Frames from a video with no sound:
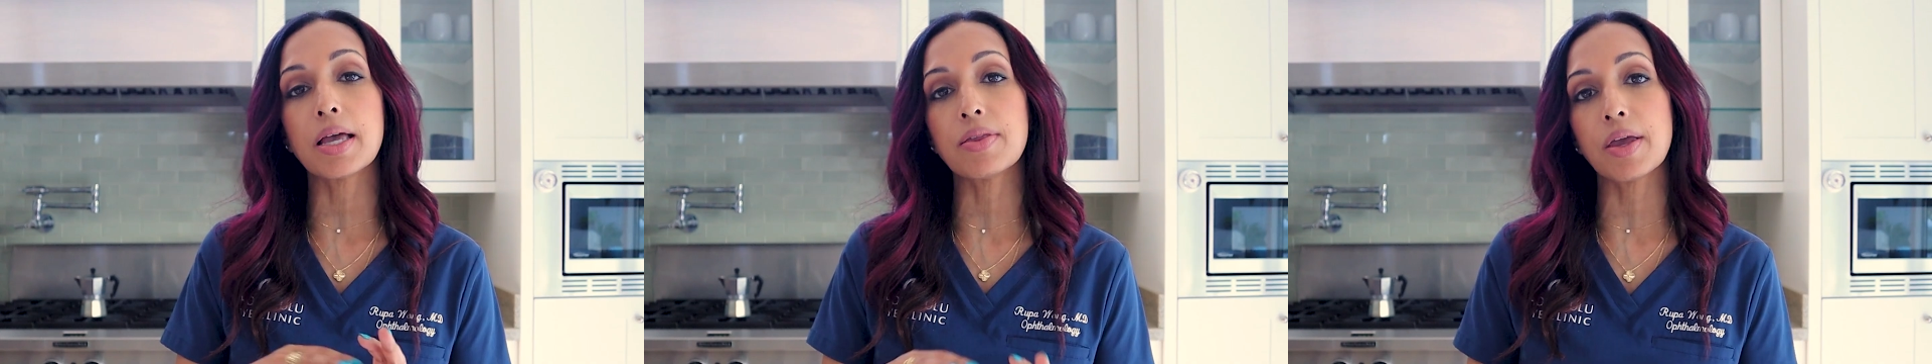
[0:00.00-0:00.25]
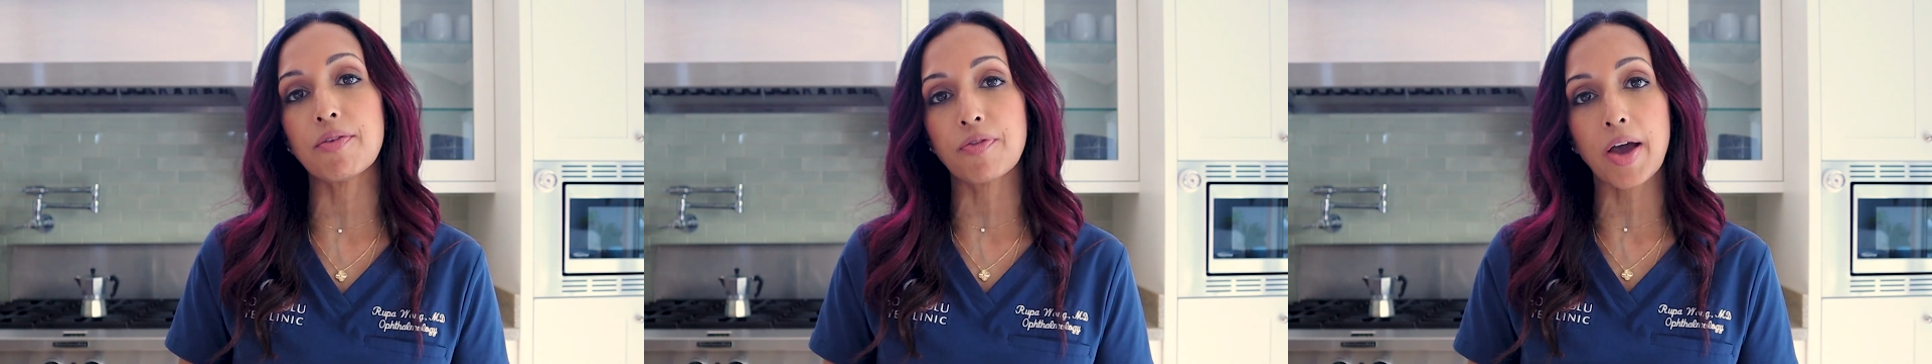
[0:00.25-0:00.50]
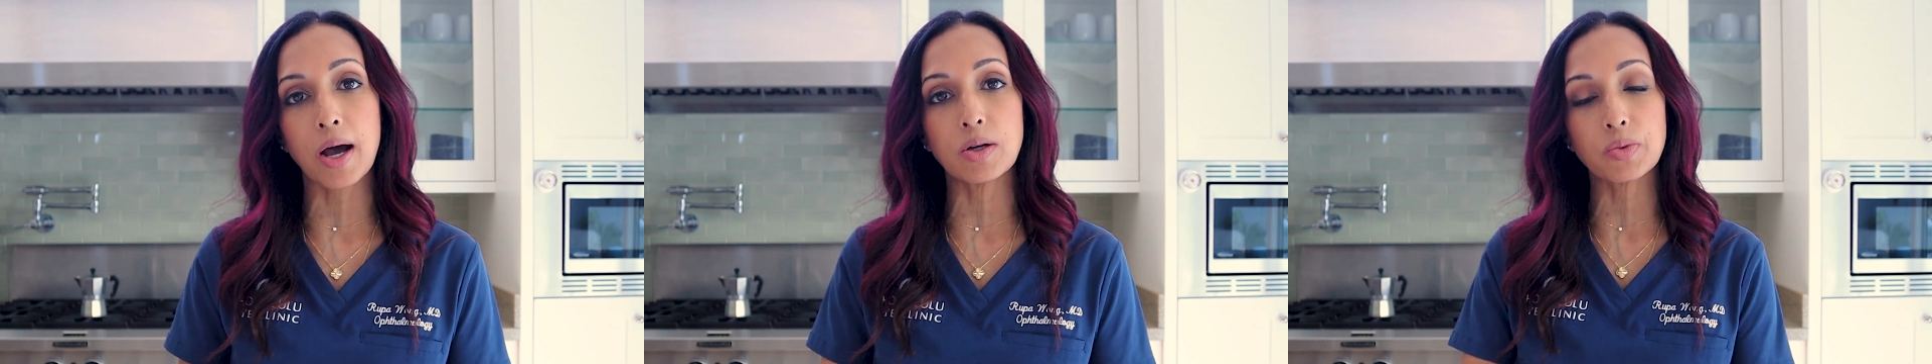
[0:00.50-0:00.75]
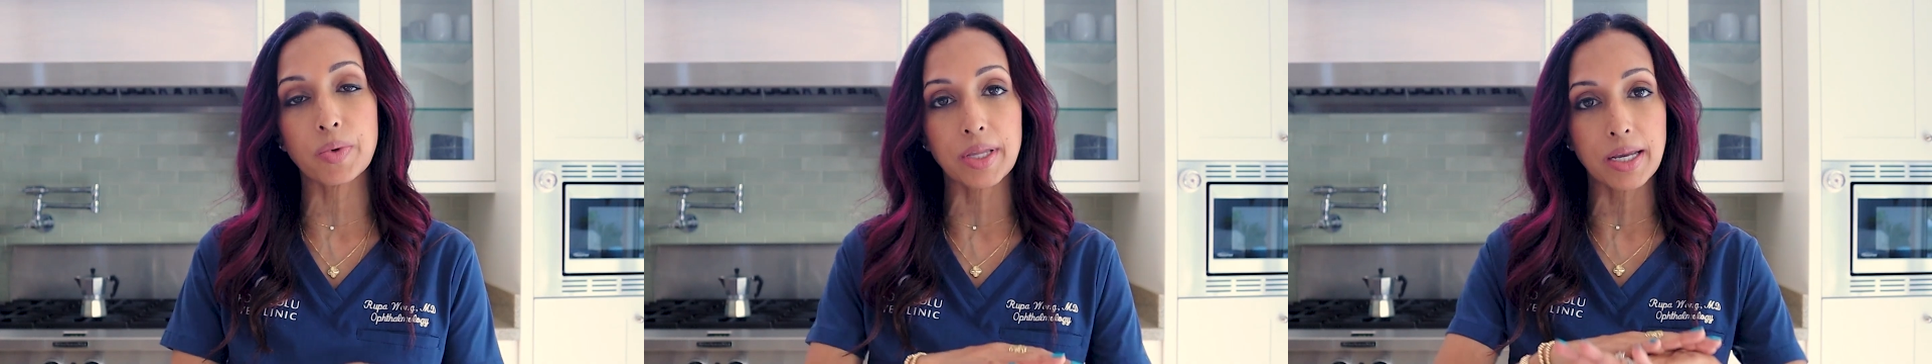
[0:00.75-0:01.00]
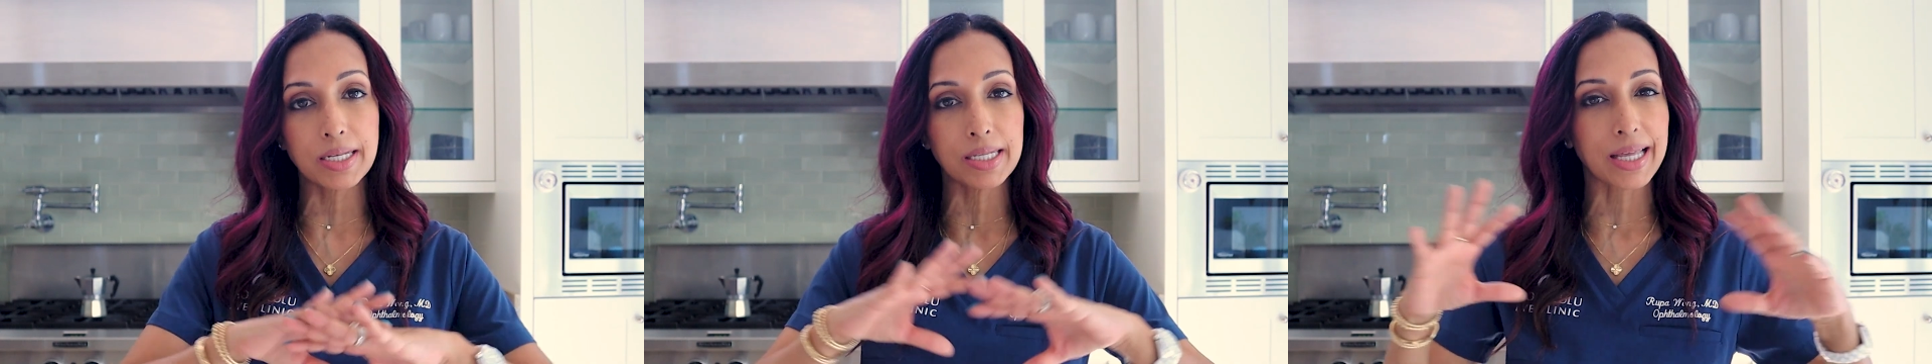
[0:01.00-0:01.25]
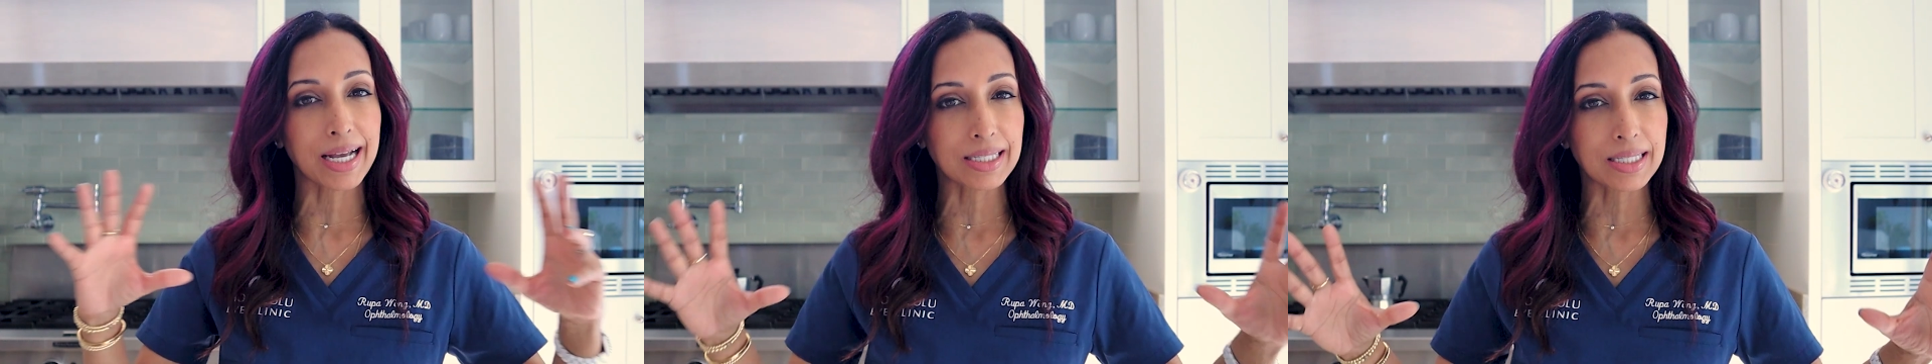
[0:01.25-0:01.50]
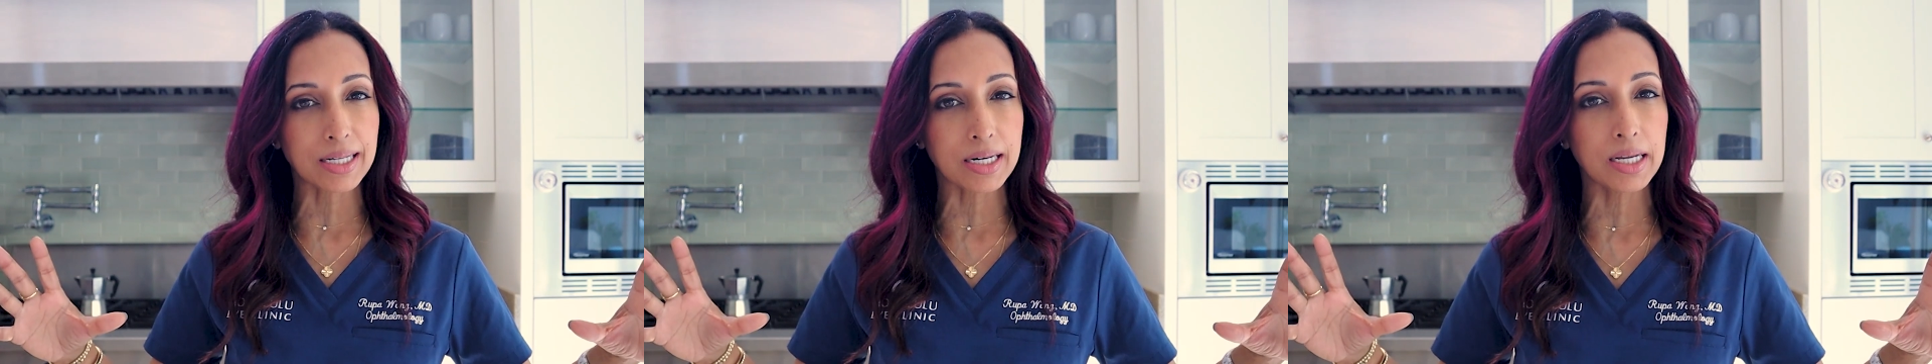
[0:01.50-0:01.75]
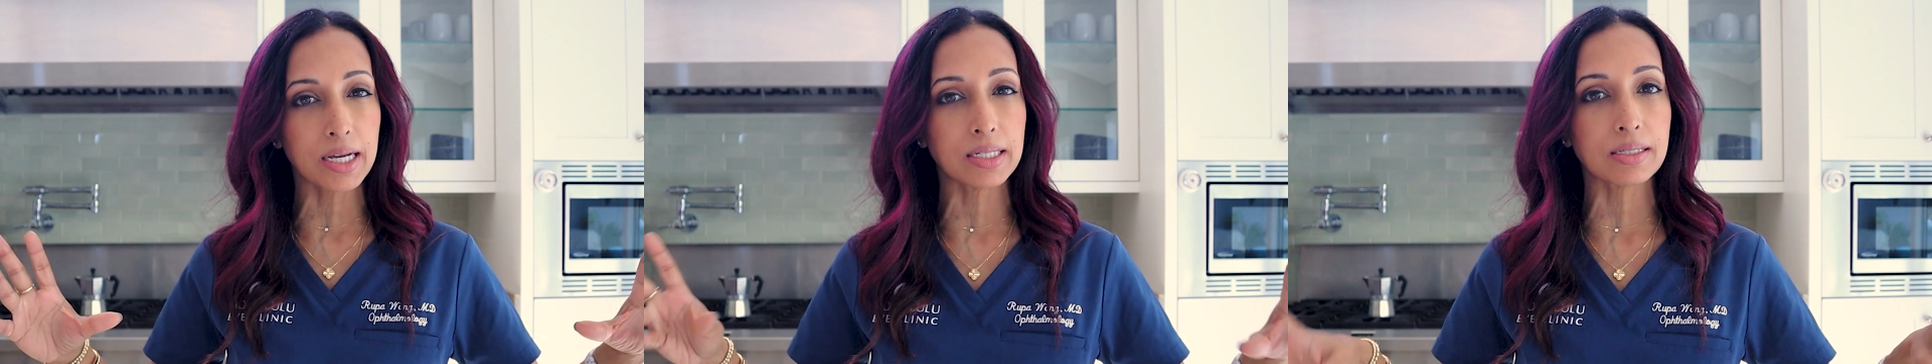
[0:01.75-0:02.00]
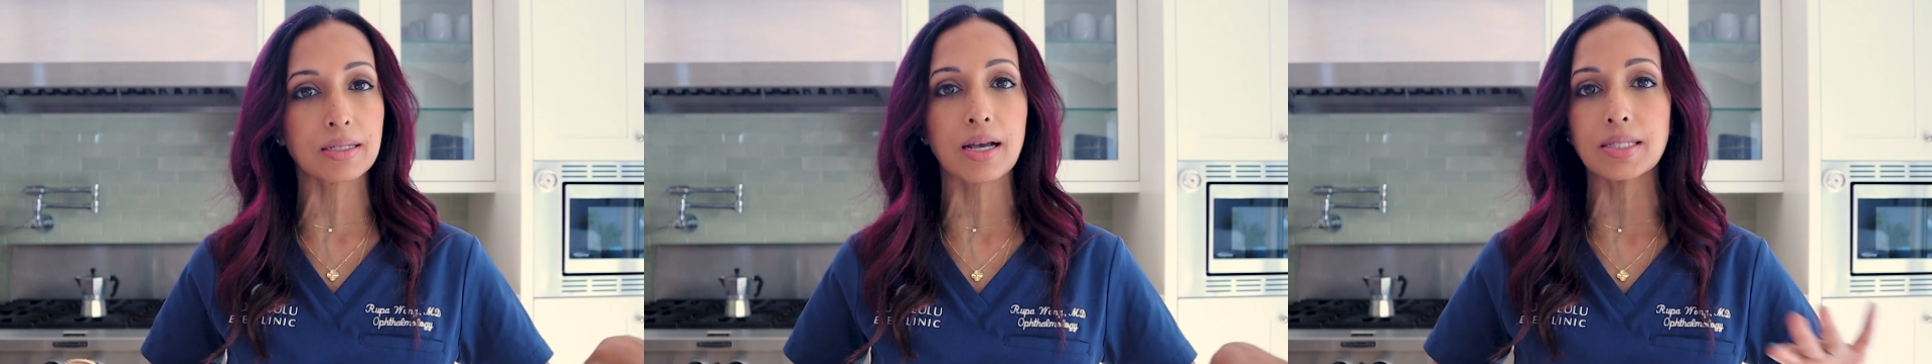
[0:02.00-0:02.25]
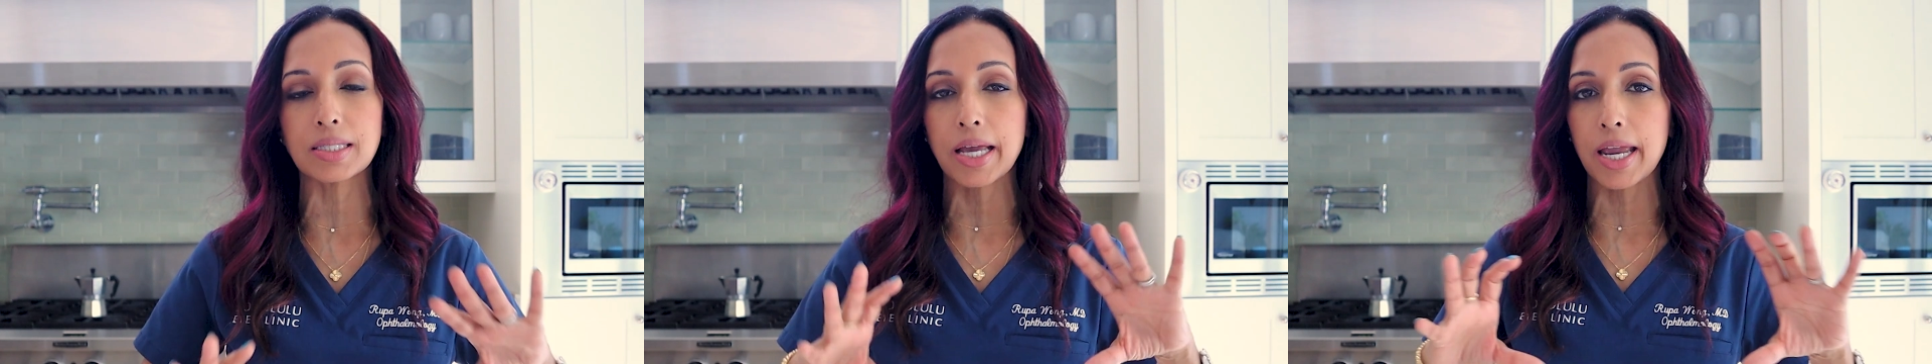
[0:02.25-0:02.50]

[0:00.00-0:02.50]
And they found when they did that study I discussed,